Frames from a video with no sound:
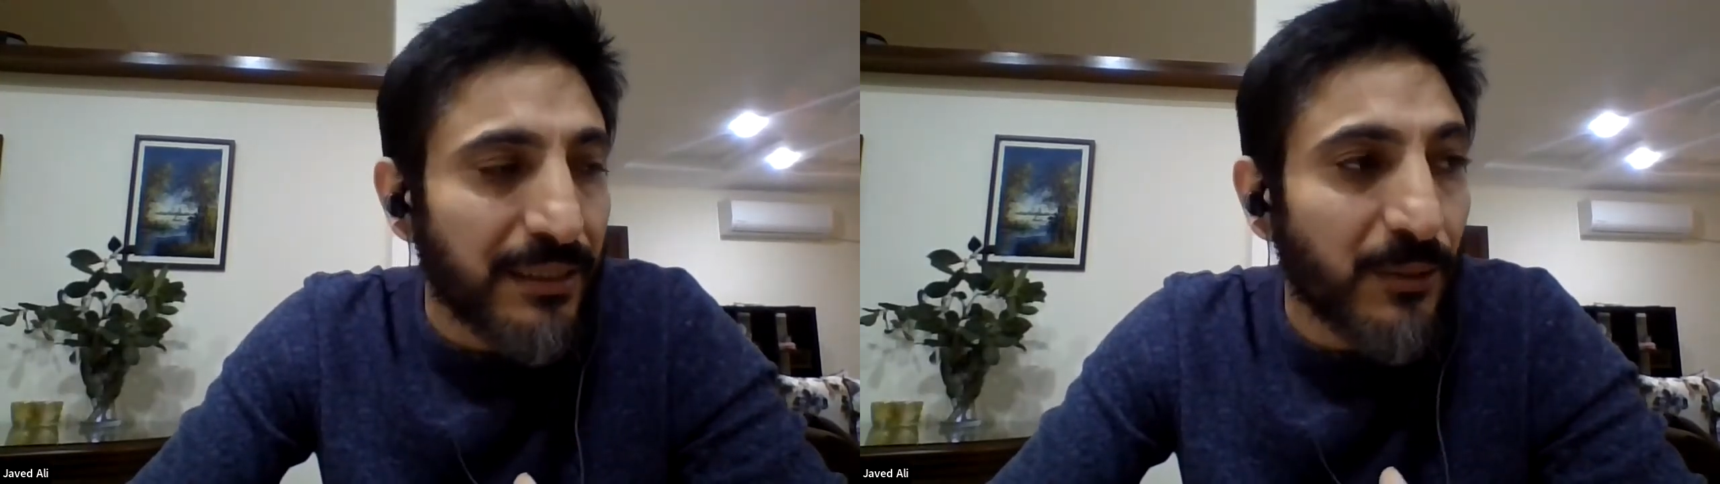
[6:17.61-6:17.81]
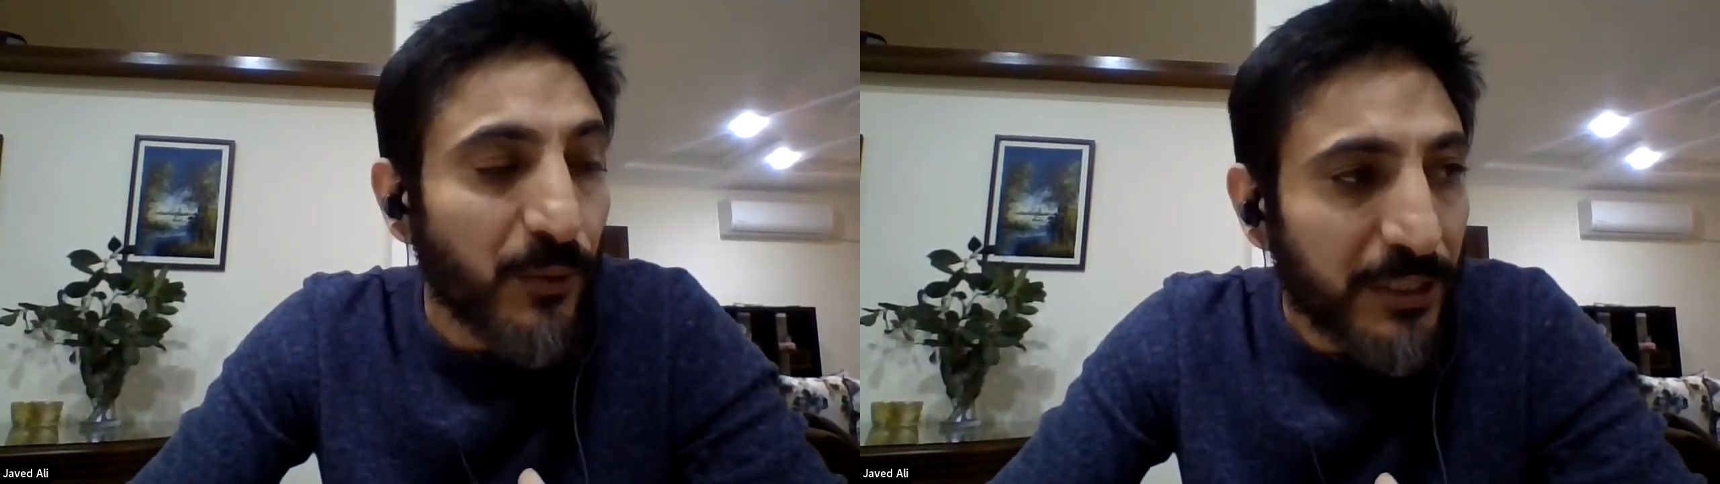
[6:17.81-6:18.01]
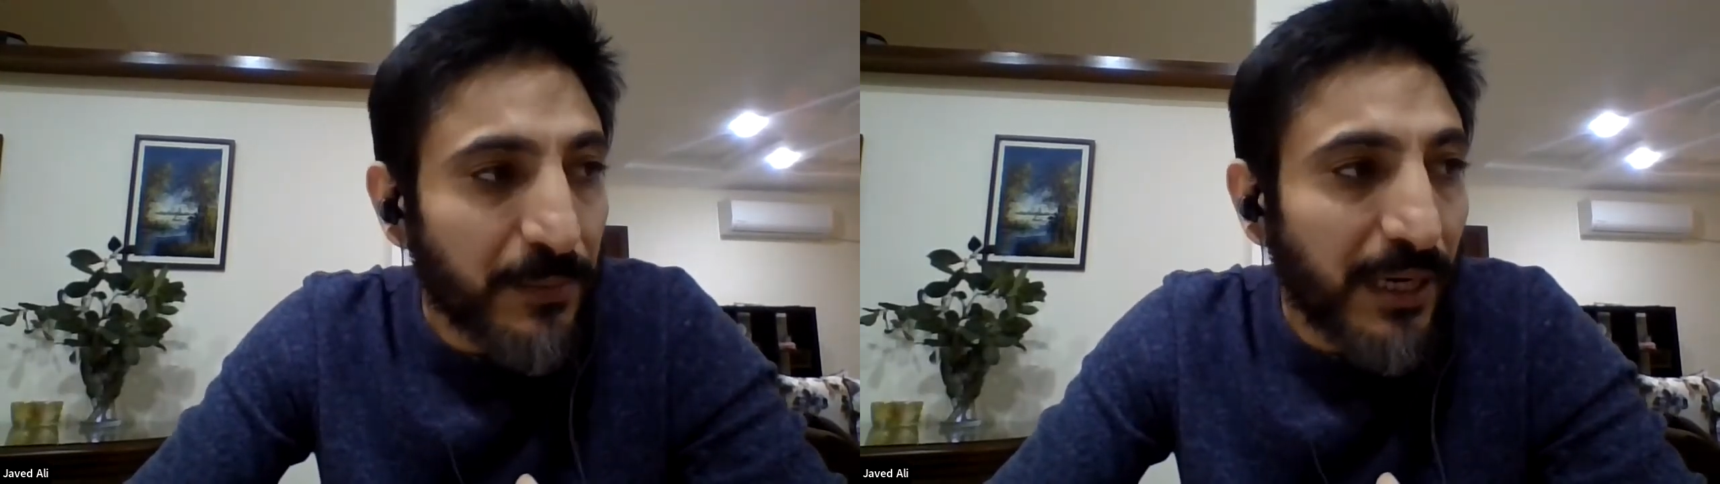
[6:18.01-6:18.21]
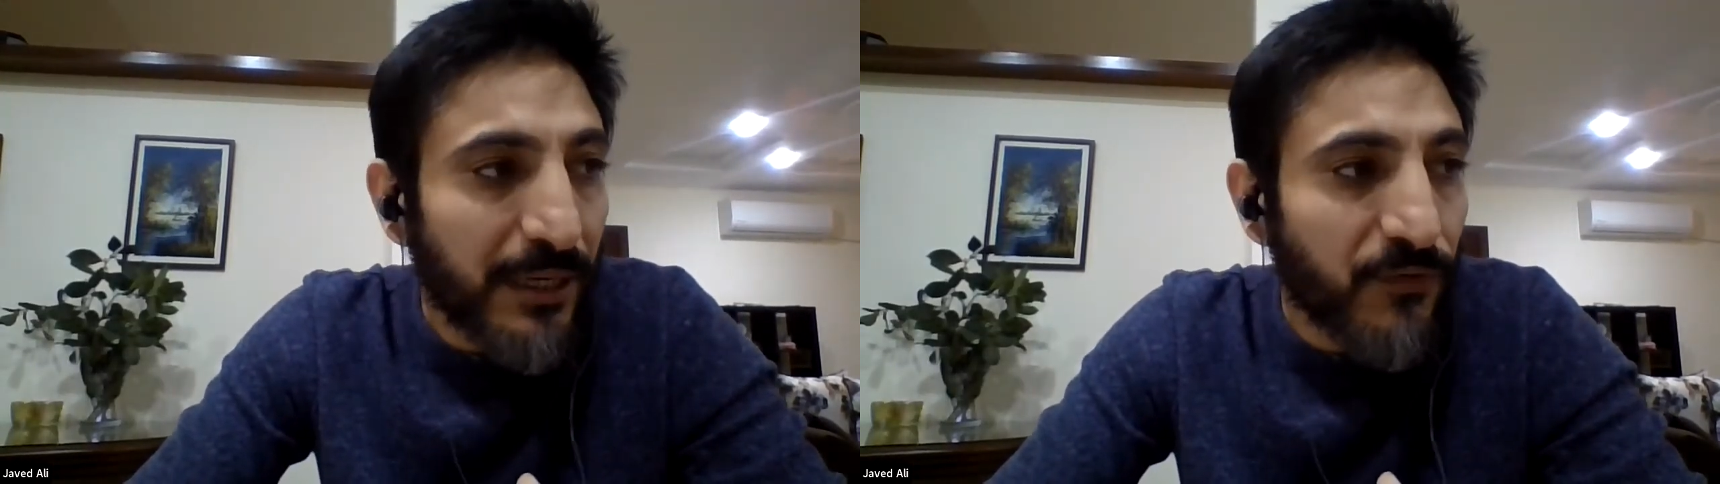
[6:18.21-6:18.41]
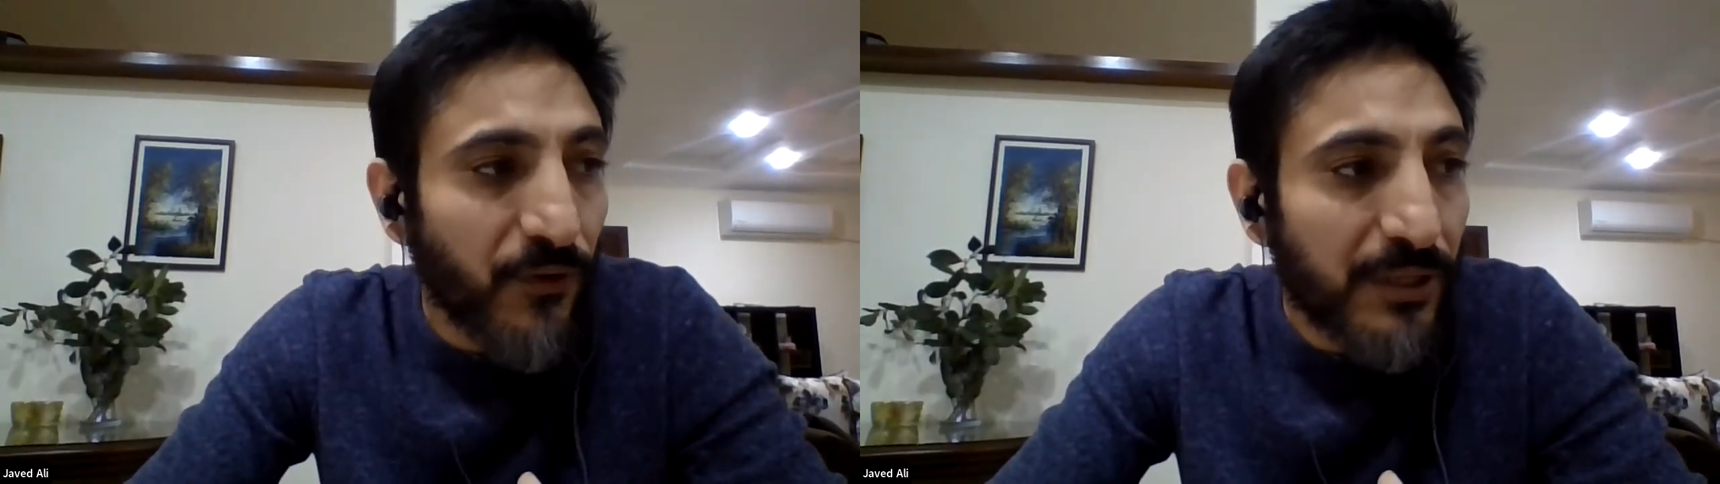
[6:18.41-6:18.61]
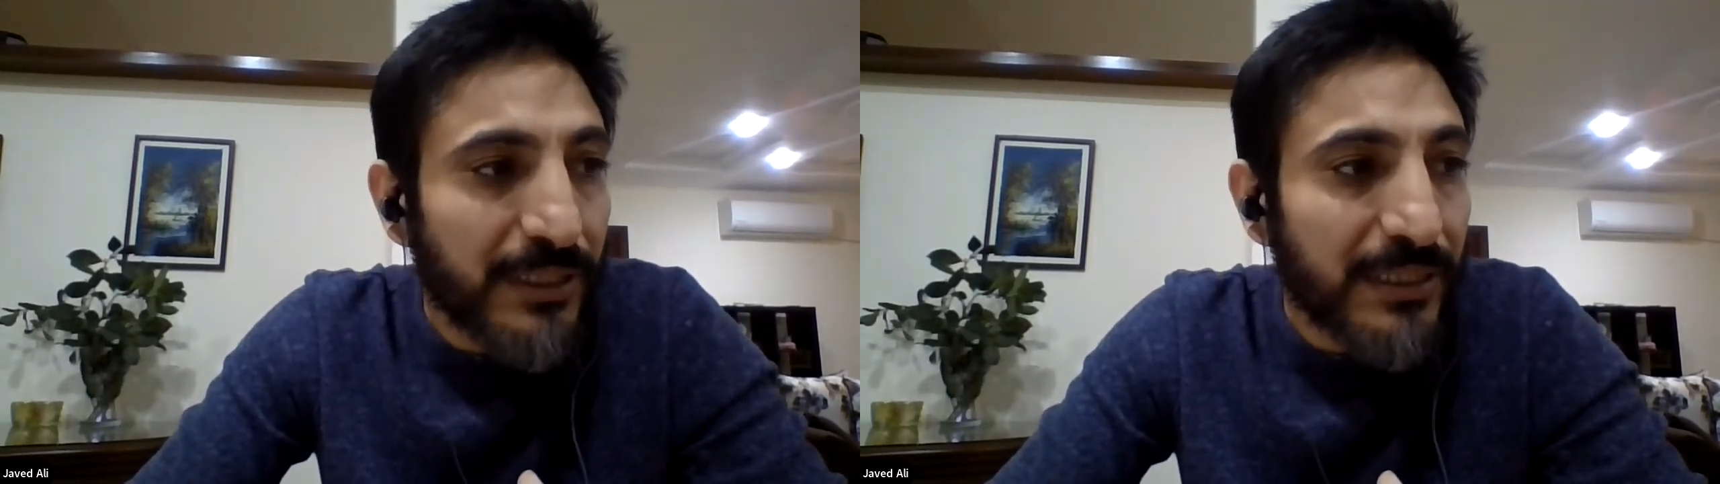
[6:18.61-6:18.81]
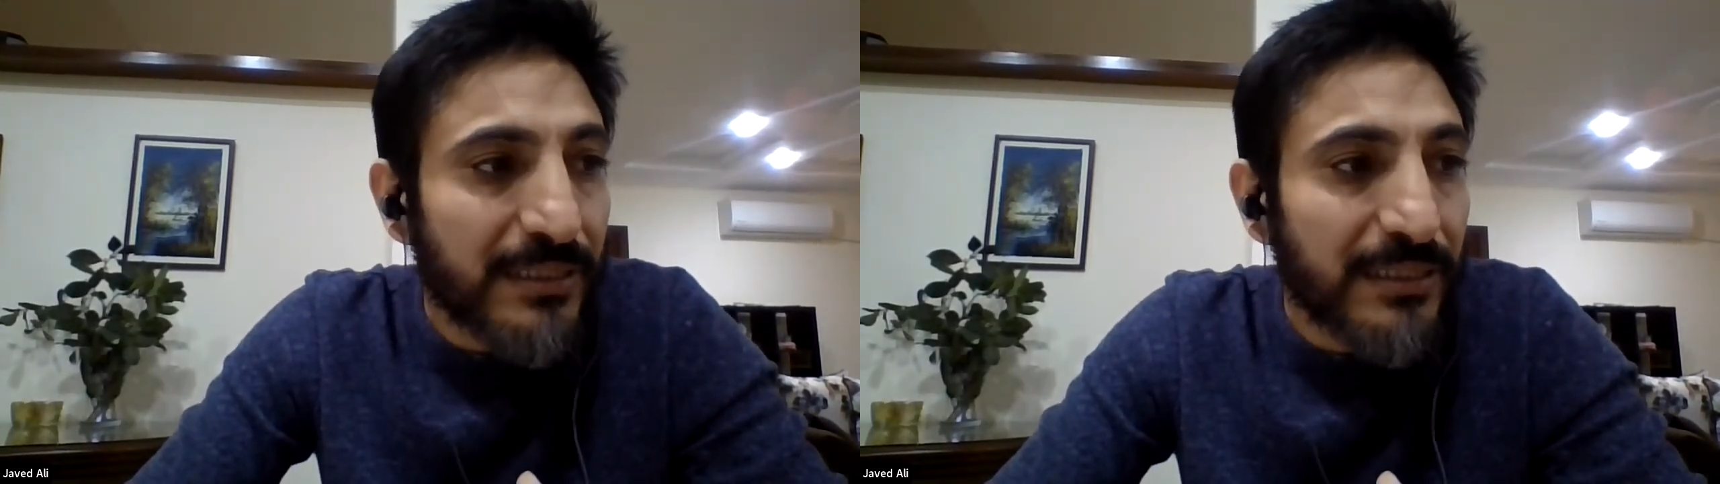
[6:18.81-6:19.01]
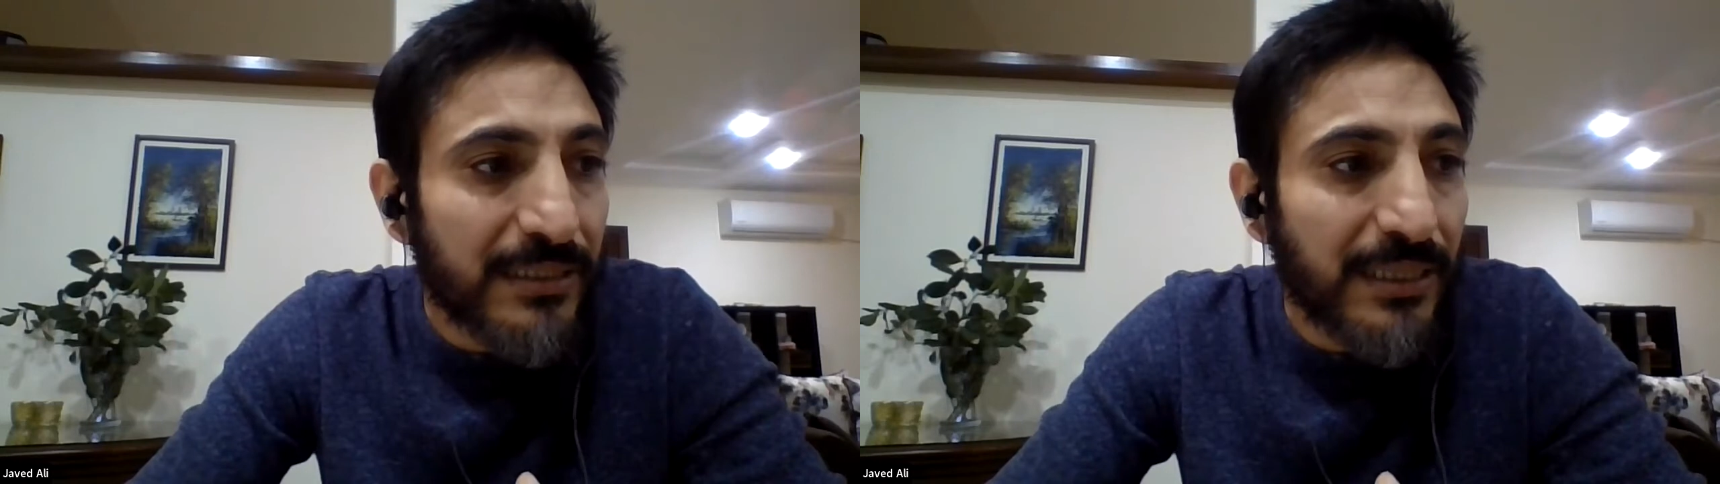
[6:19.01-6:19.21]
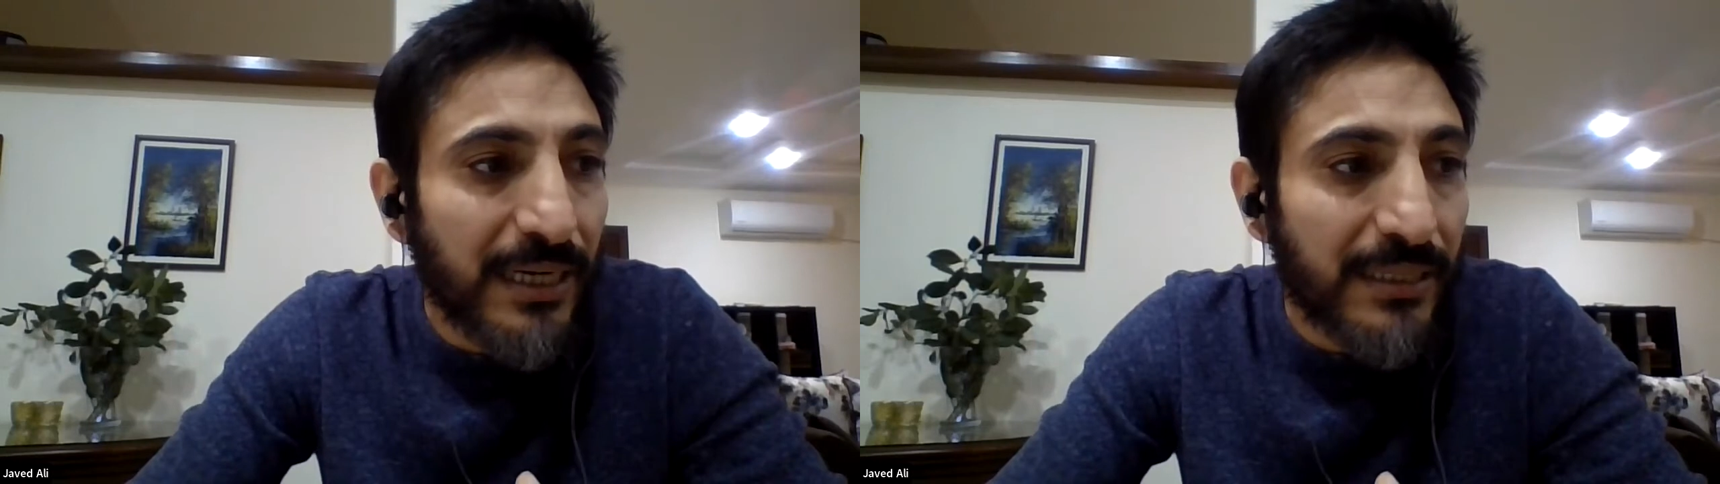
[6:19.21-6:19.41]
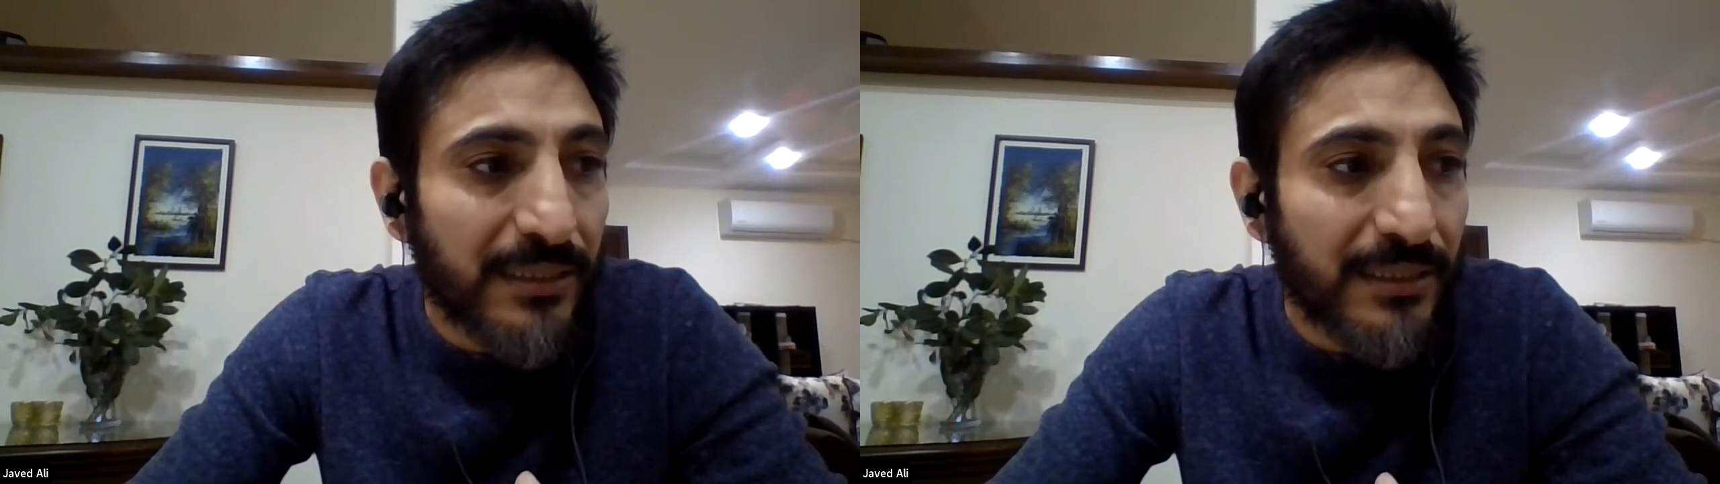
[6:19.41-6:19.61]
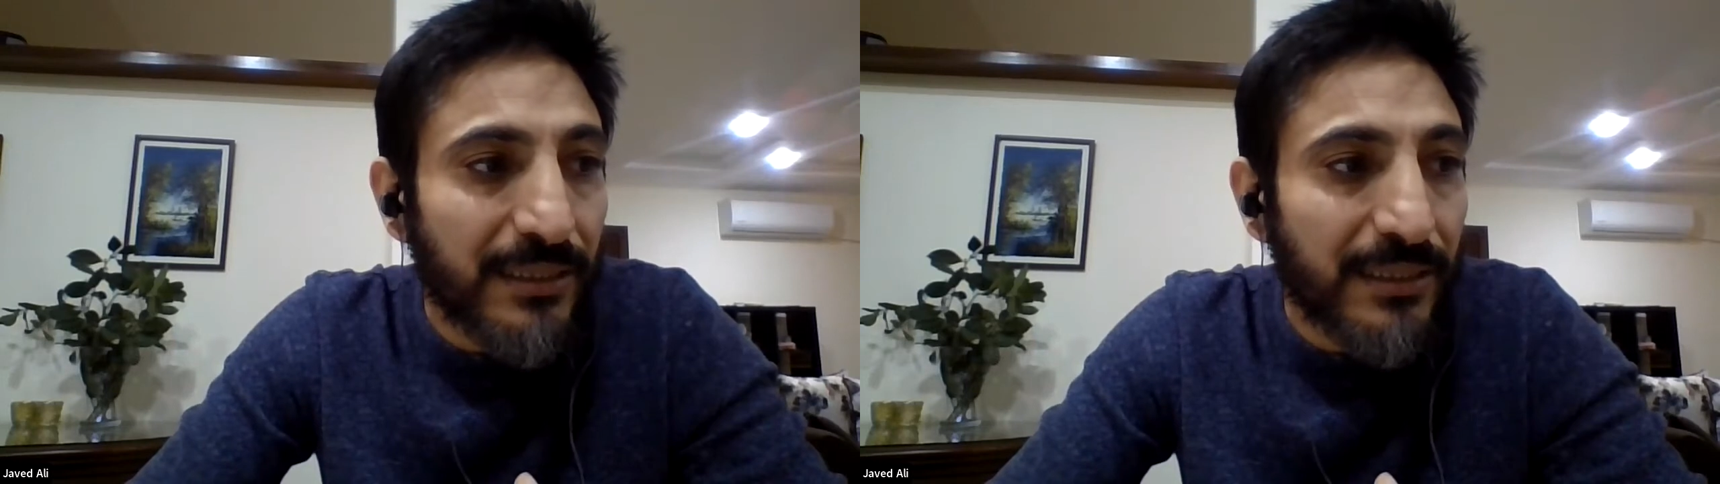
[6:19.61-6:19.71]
worst part of all this is that